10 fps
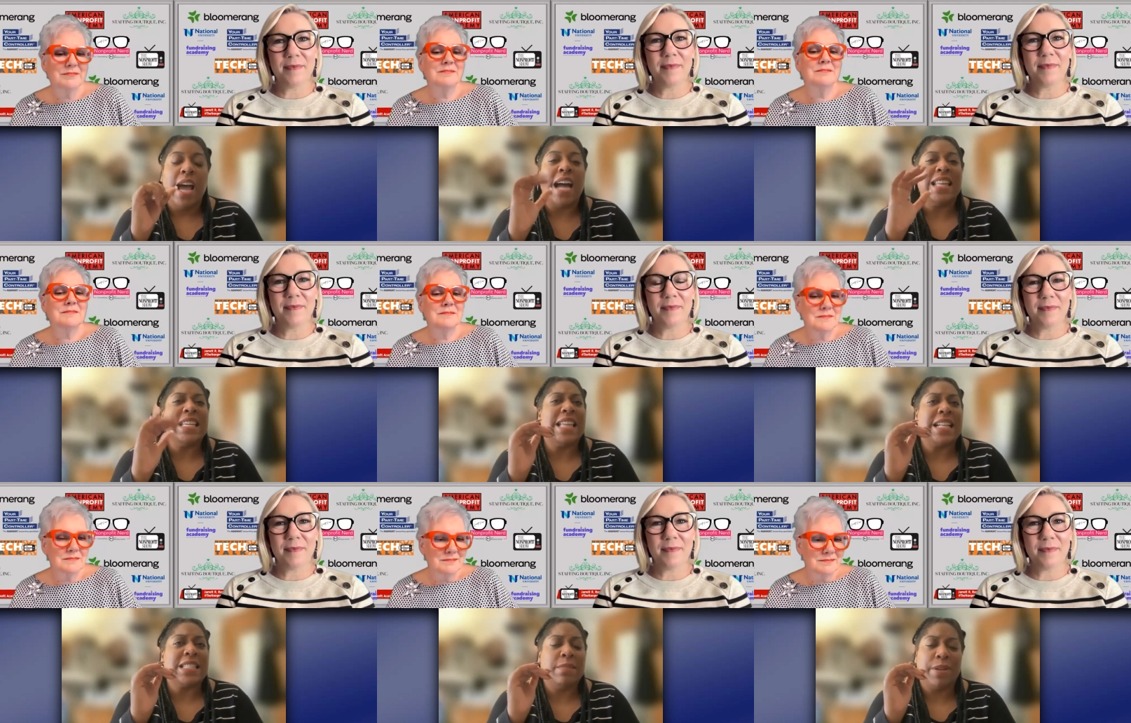Speaker 1: I think
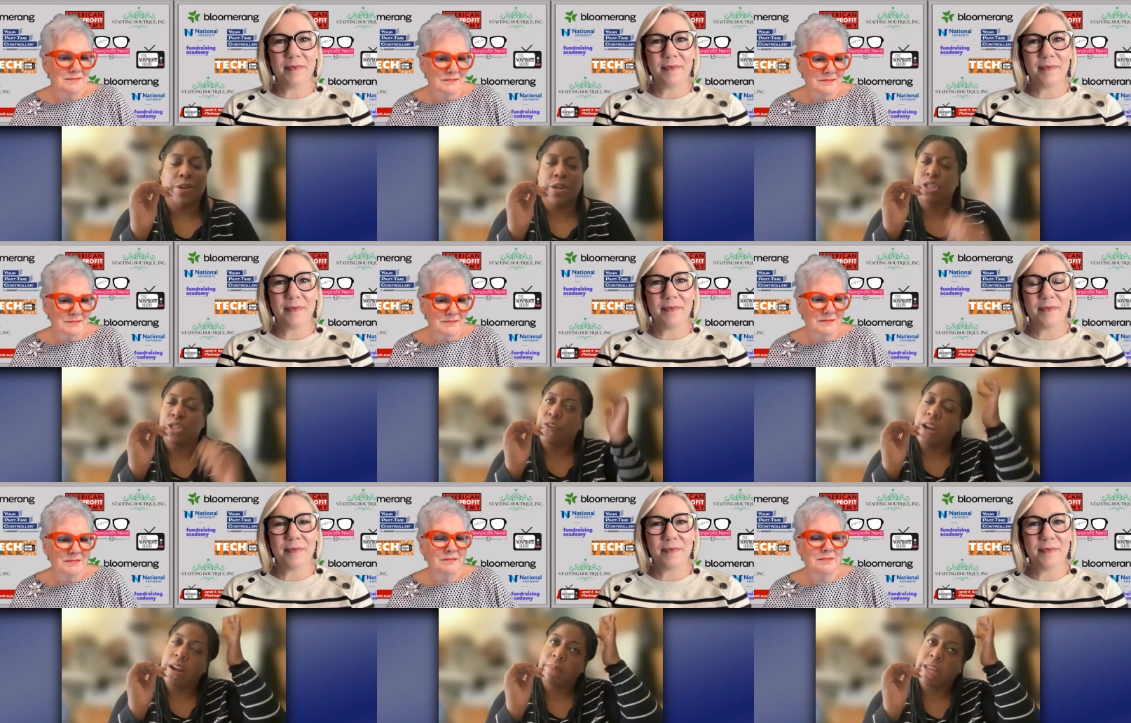that's the bigger issue for
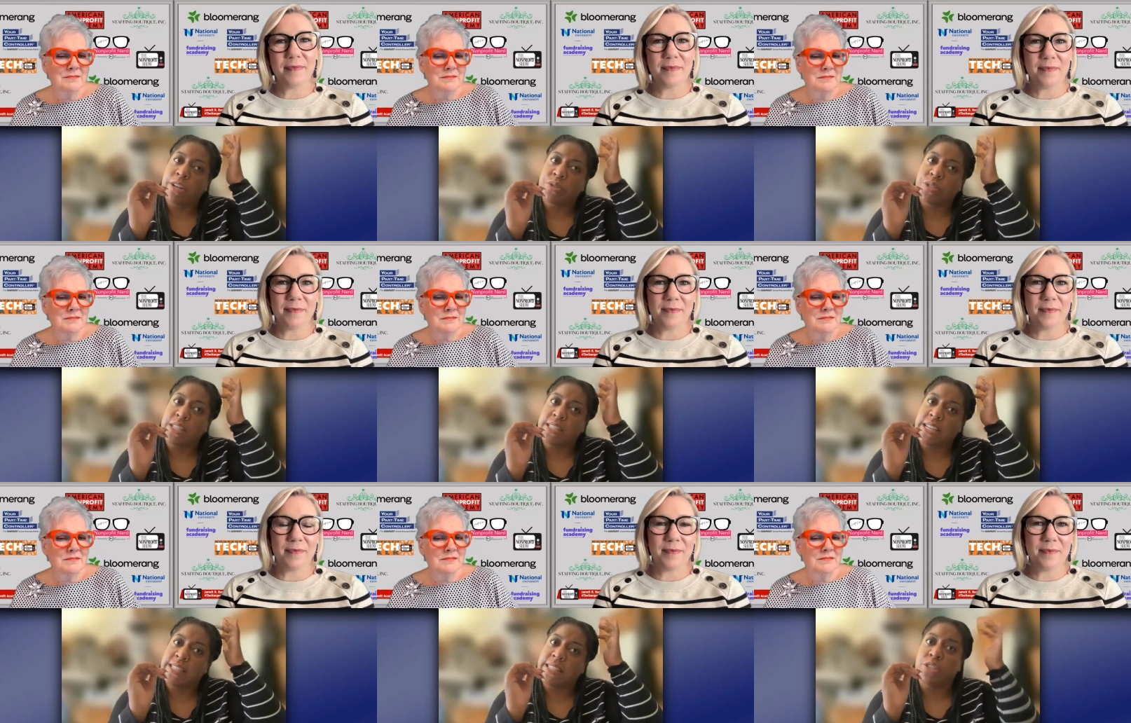hiring managers these
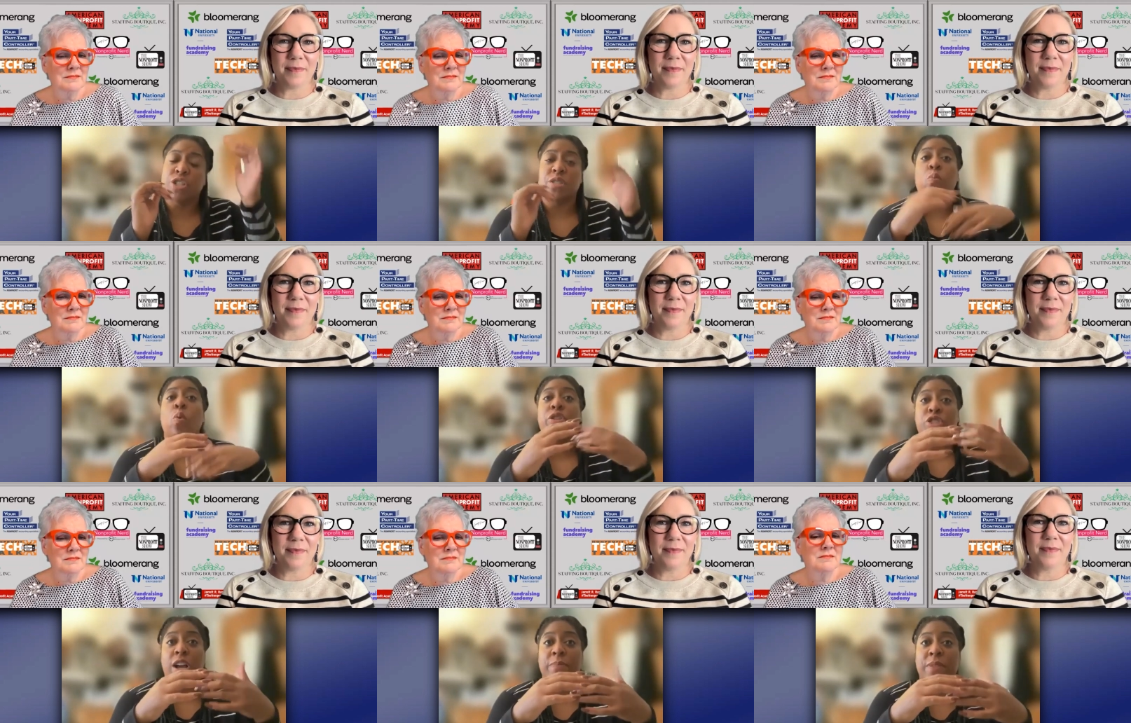days than just one
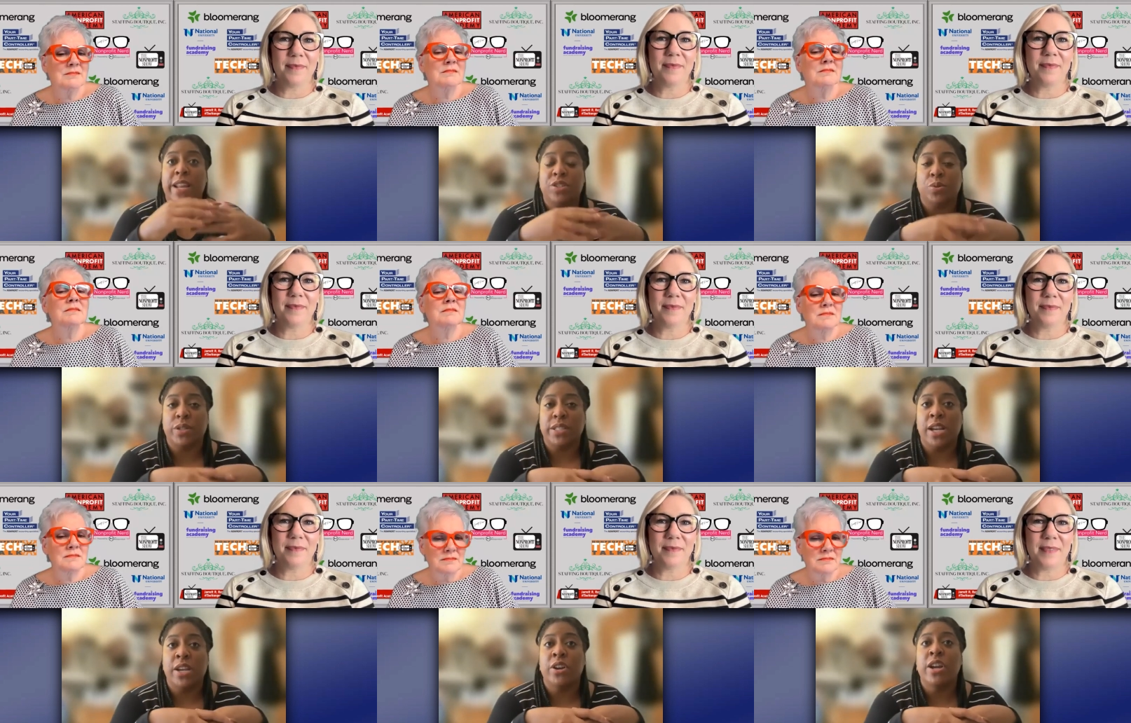job that has short
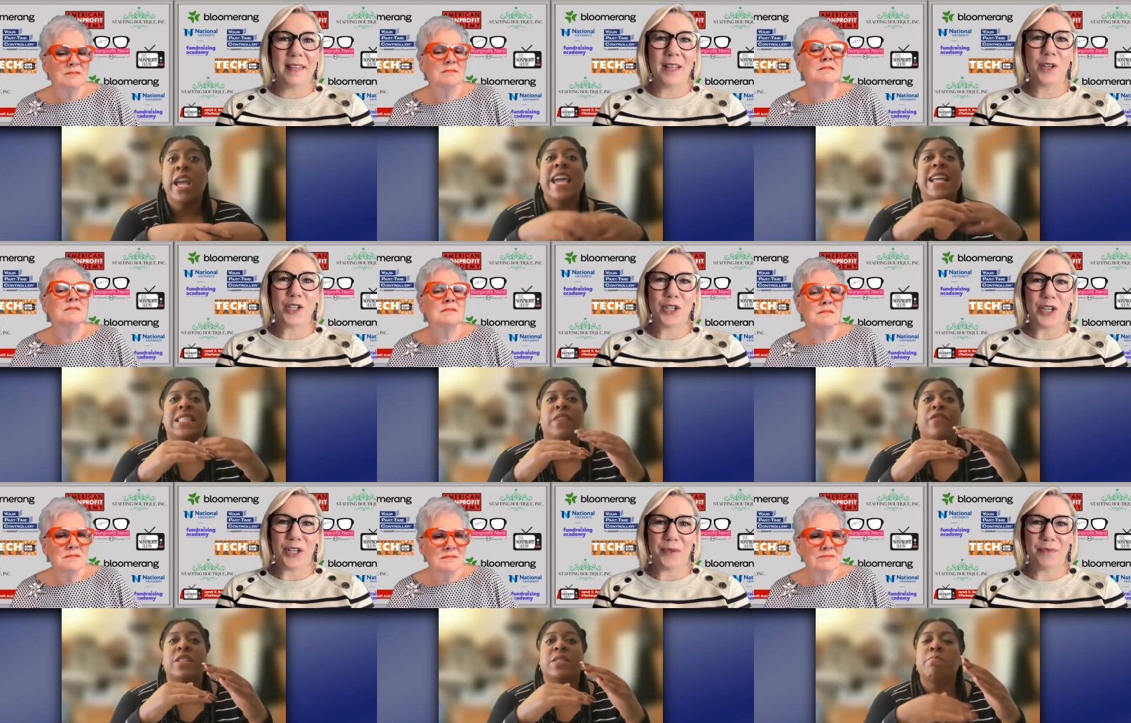tenure. It's if
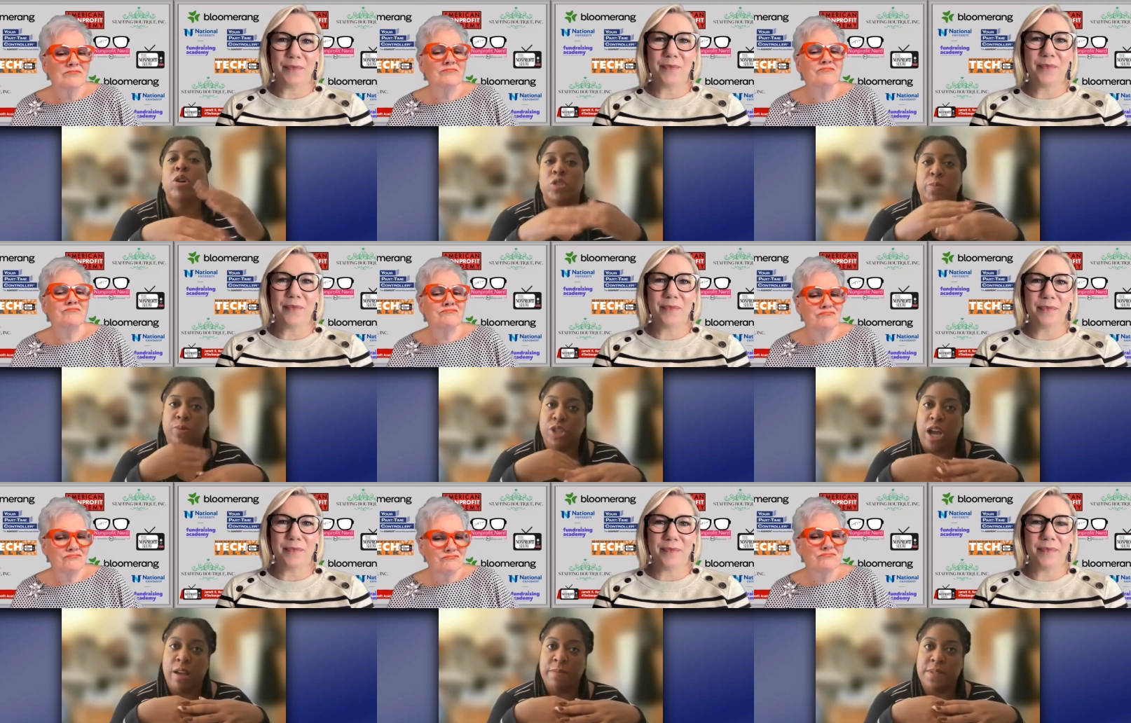it's multiple
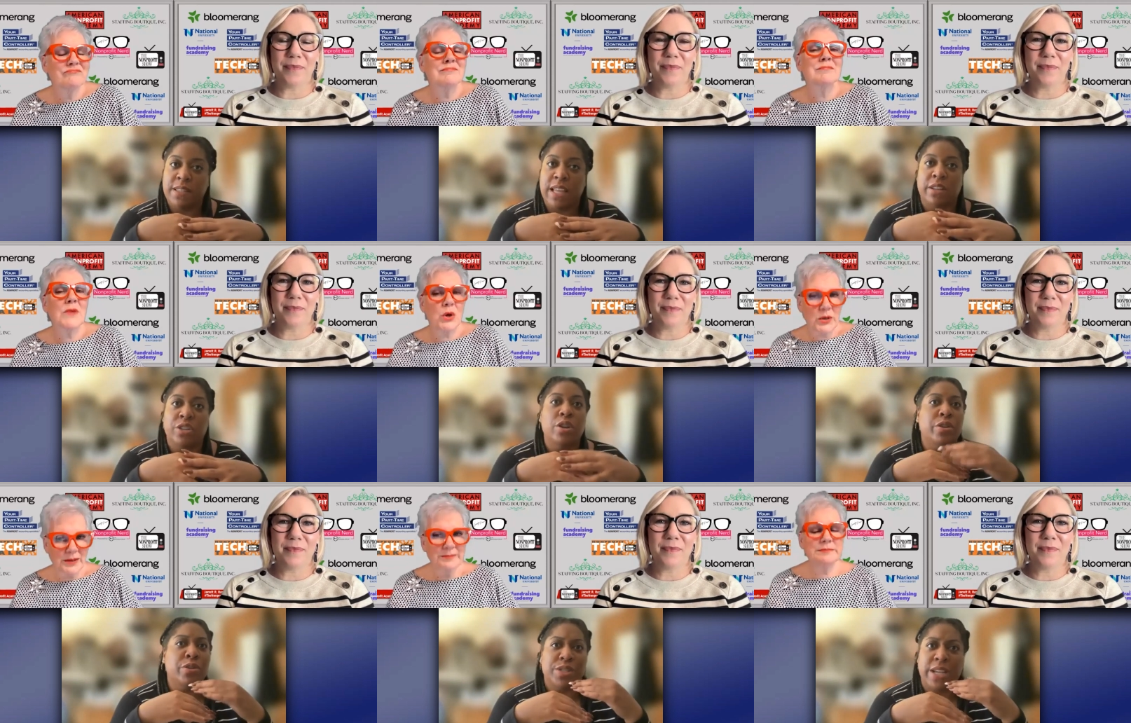jobs that you know
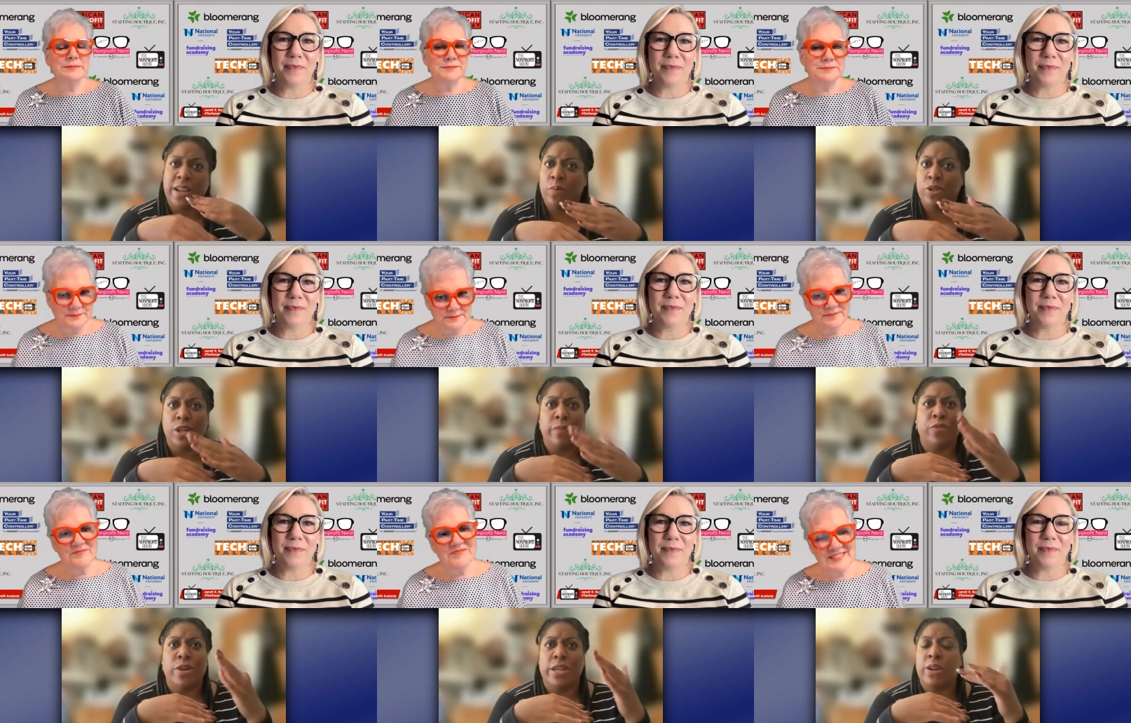you're staying at one job
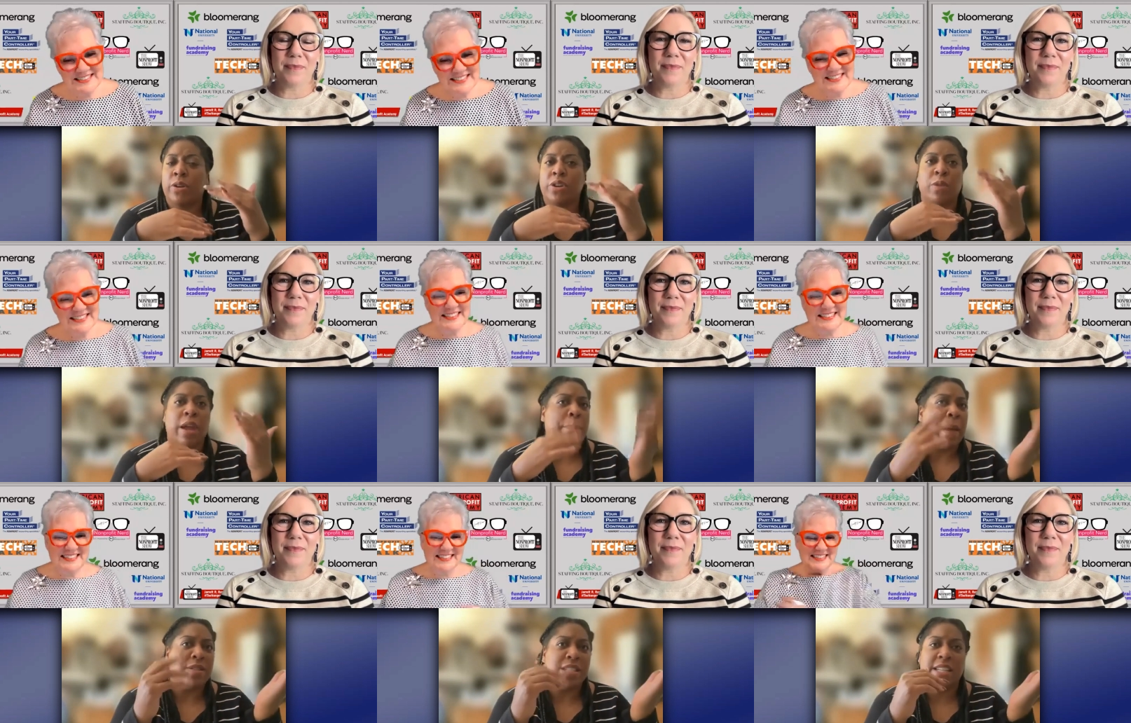for a year and you're
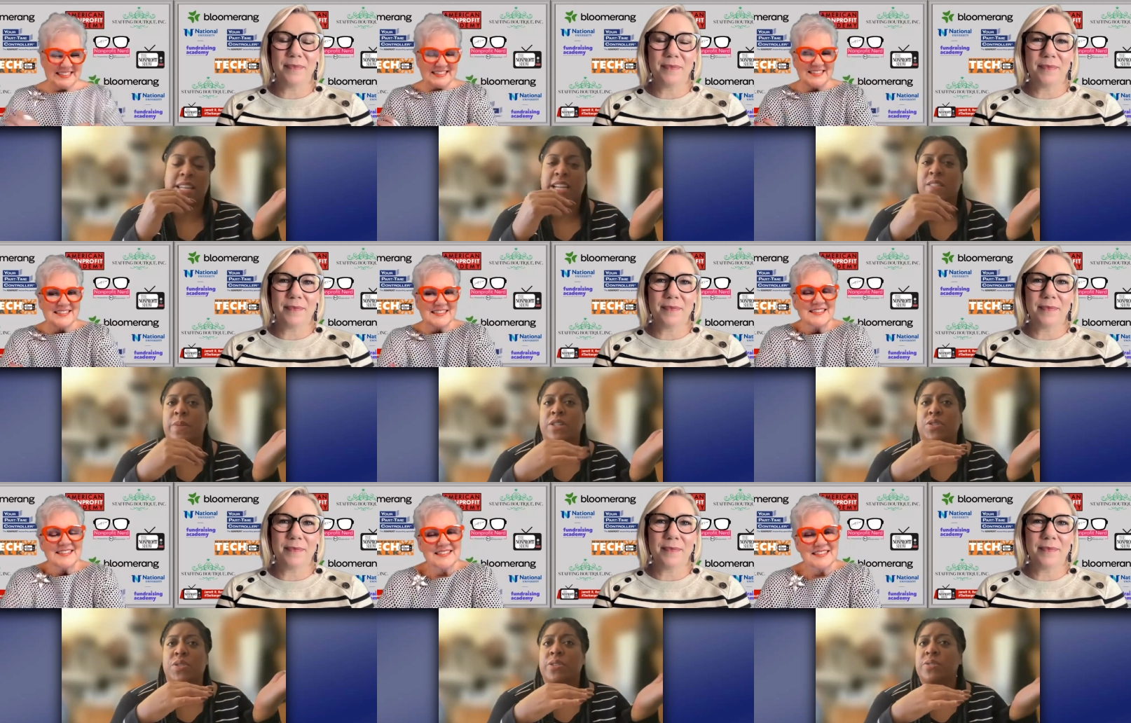bouncing to the next one in
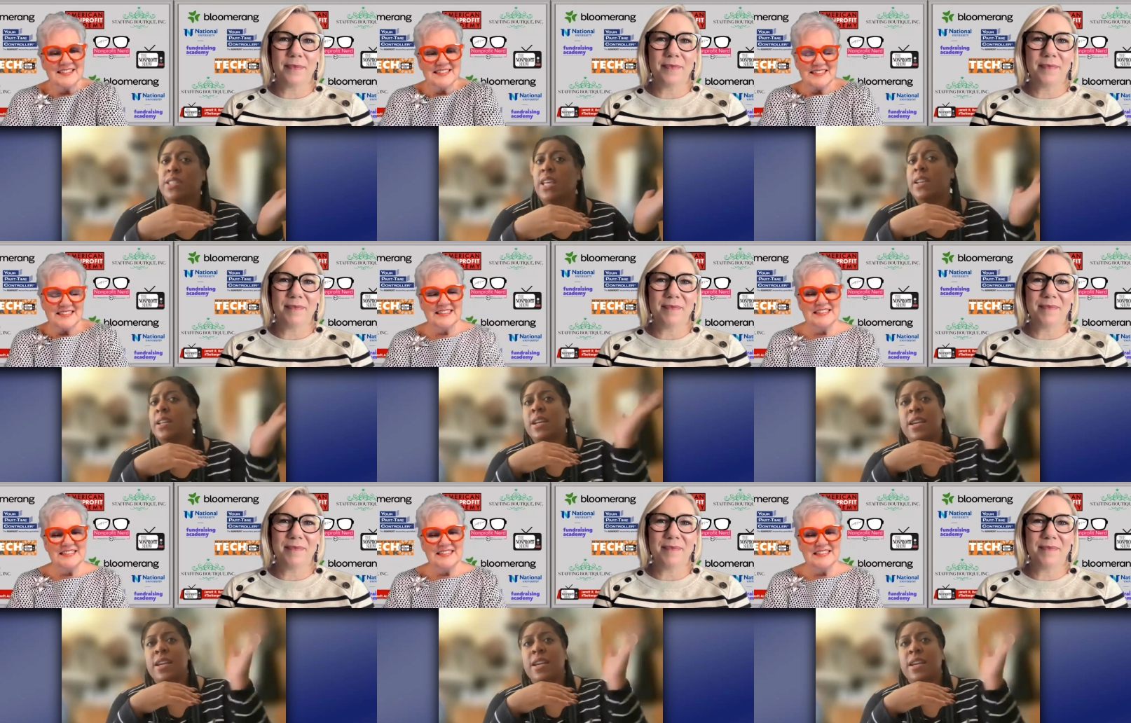two years, and then,